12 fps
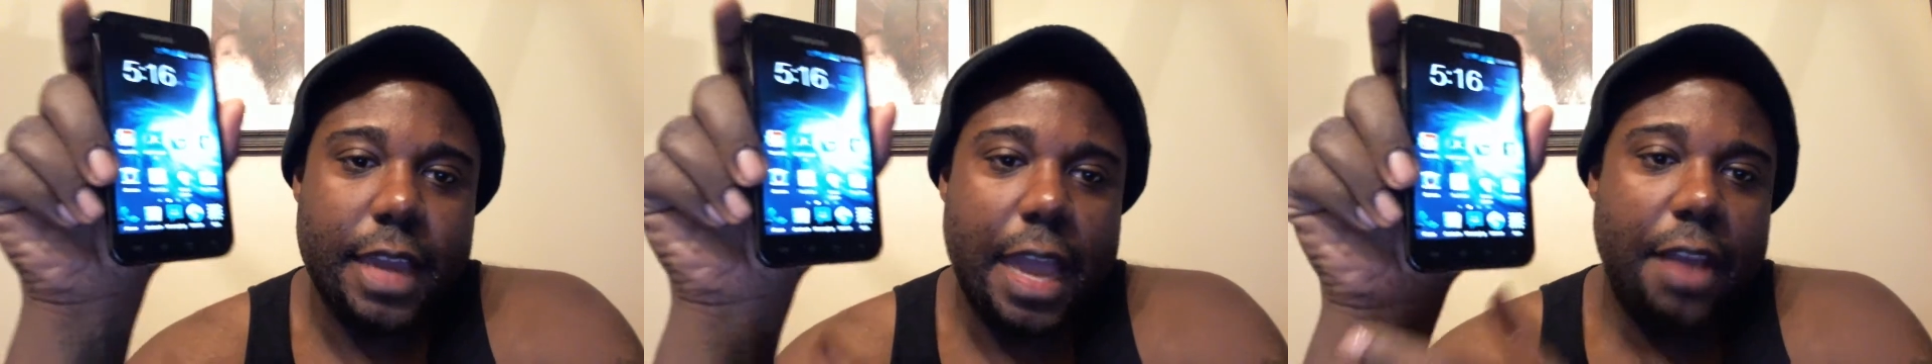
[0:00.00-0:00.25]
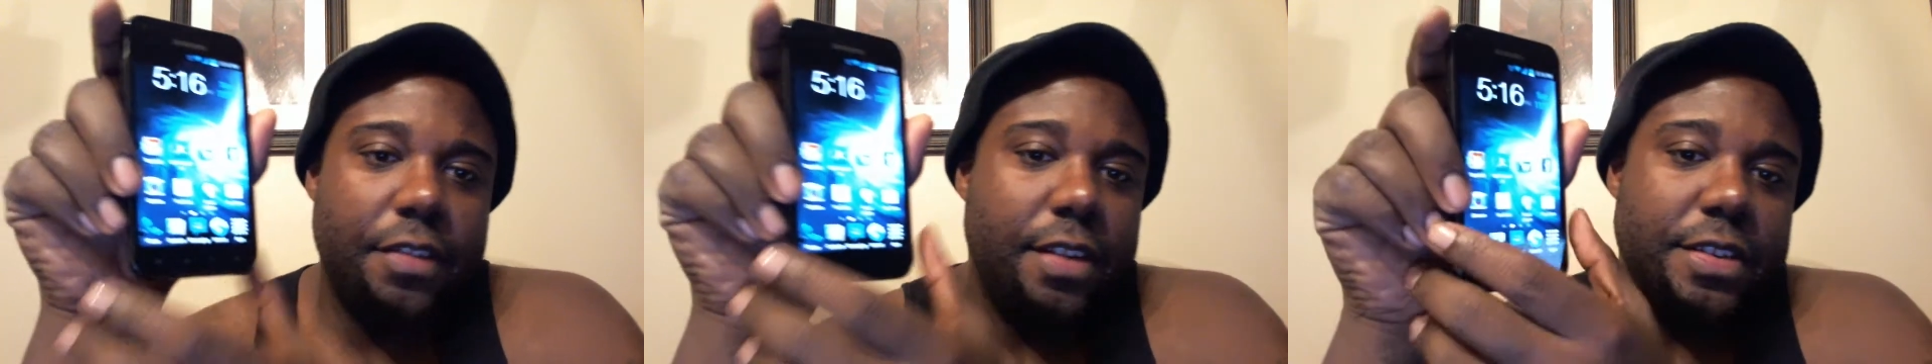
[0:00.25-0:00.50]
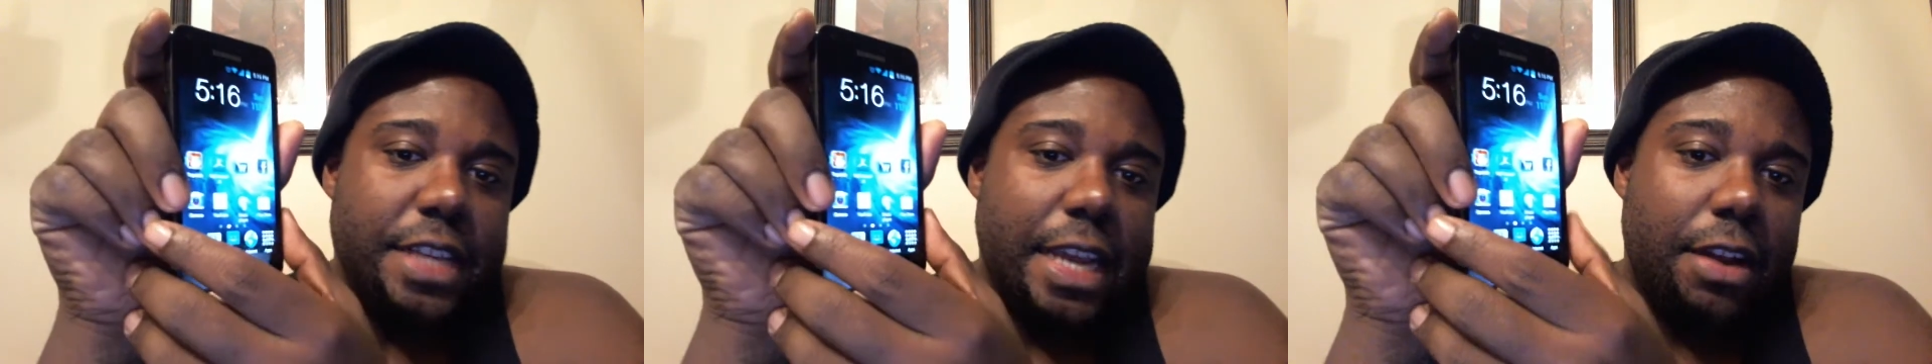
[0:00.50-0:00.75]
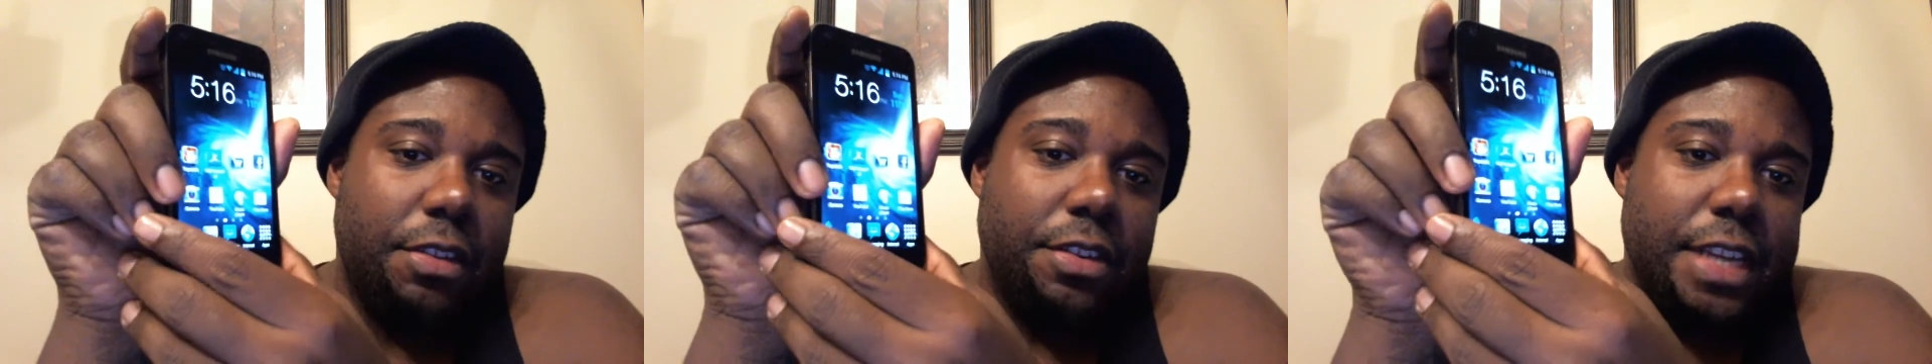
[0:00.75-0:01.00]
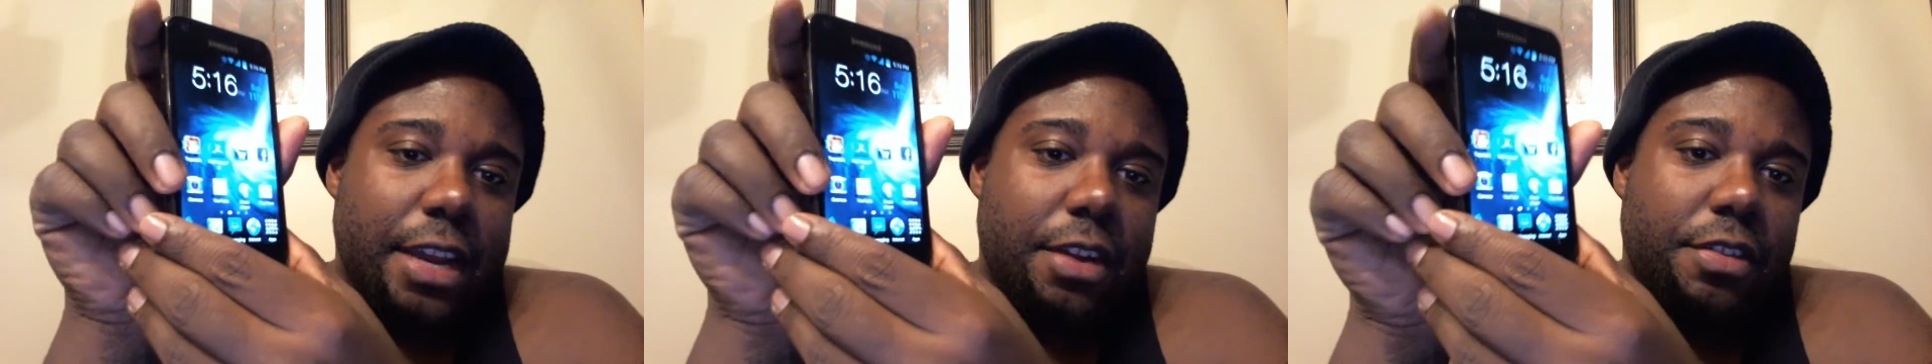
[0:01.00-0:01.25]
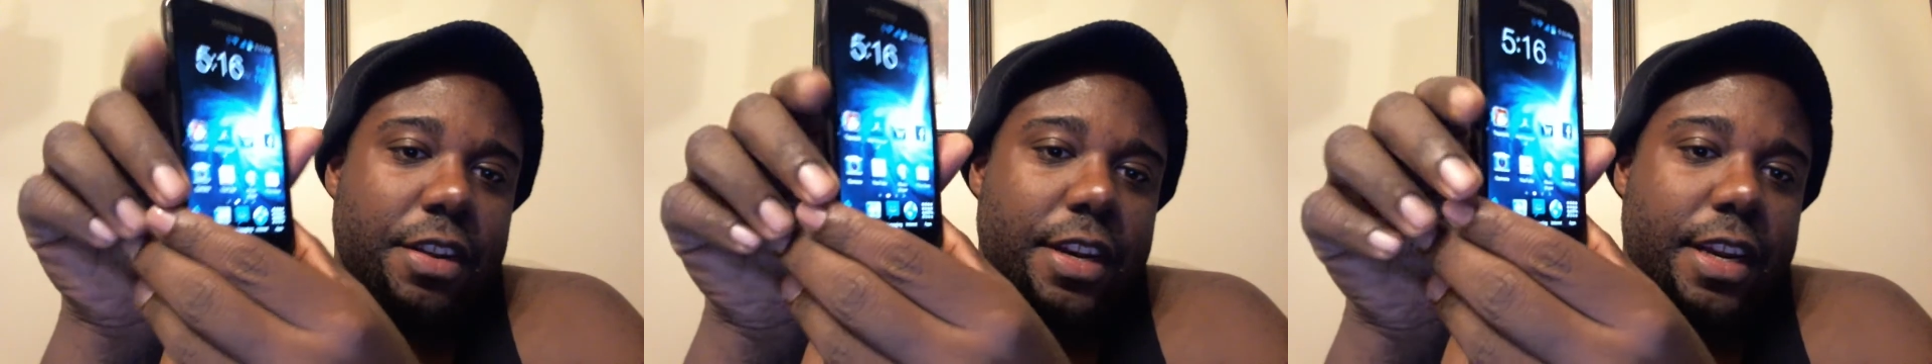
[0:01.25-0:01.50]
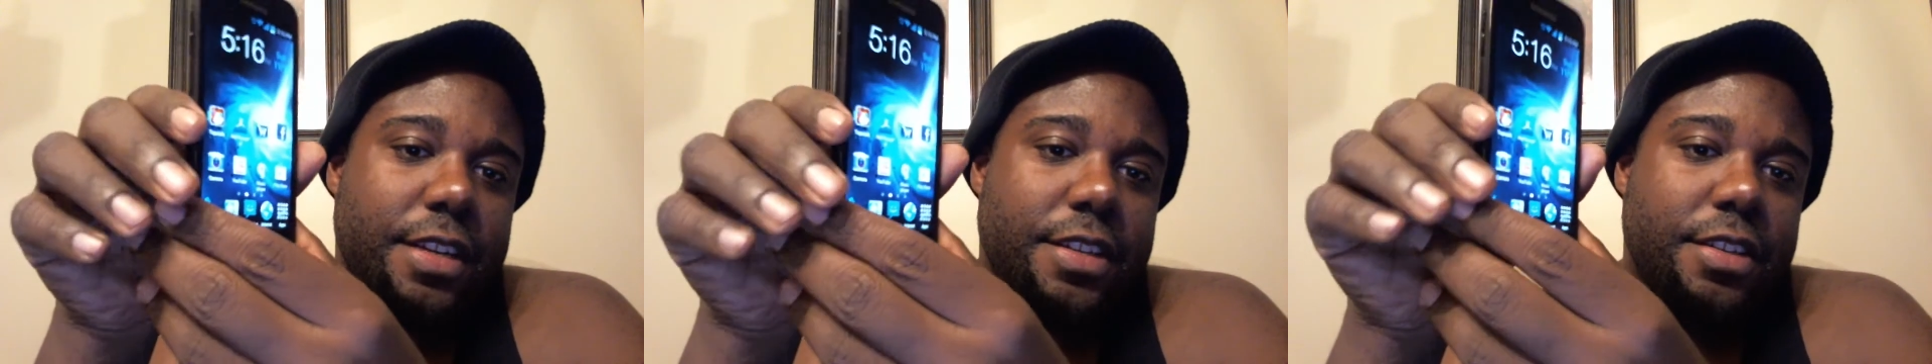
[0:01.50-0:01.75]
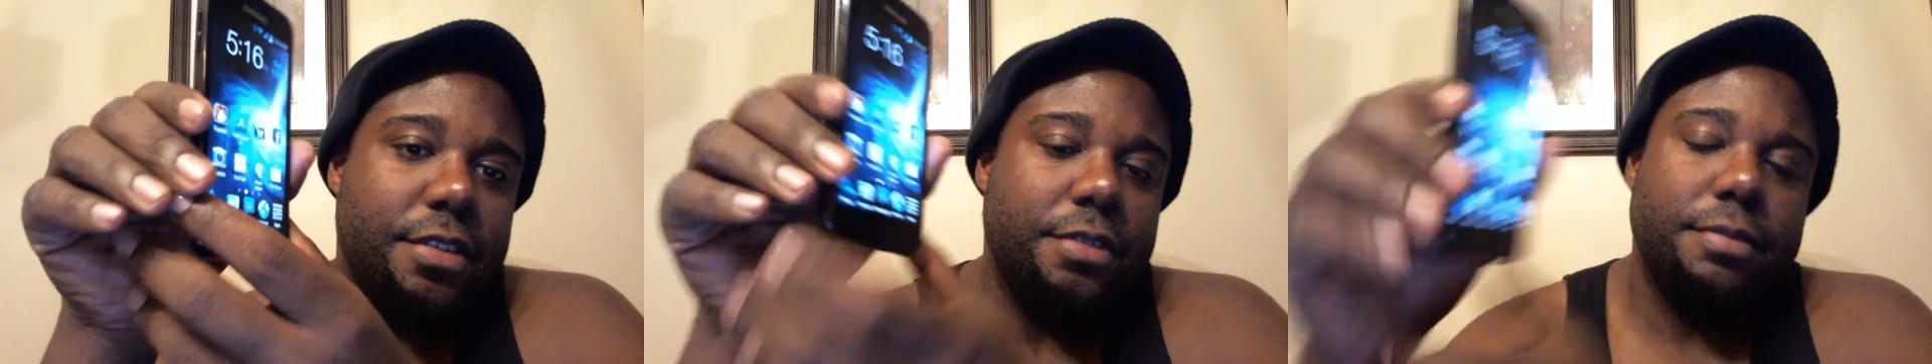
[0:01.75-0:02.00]
I haven't even cycled it cycled it yet,
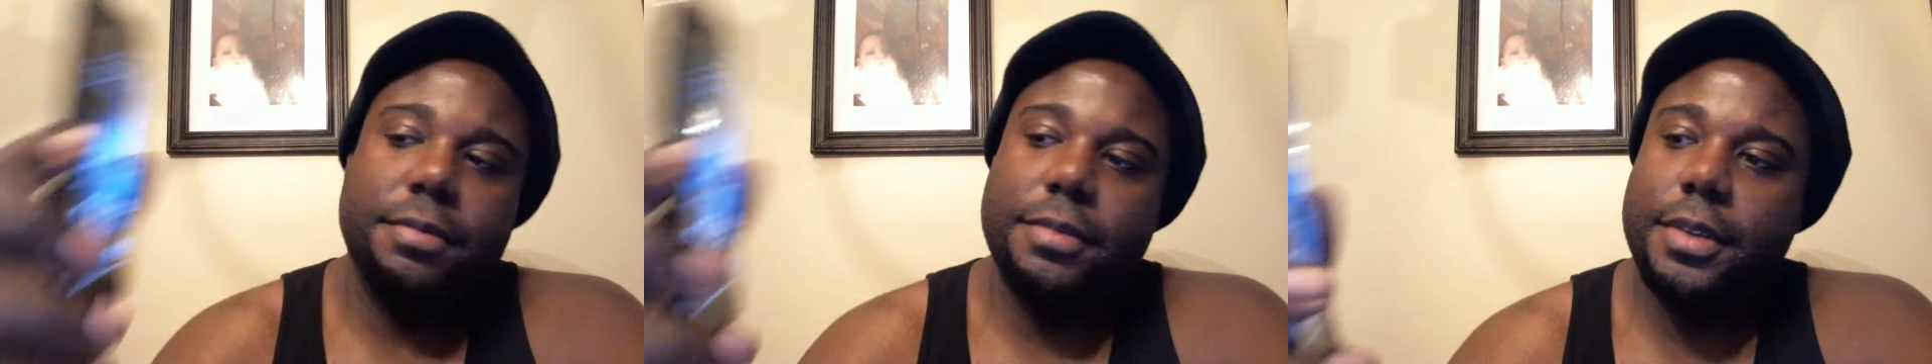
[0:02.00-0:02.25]
so.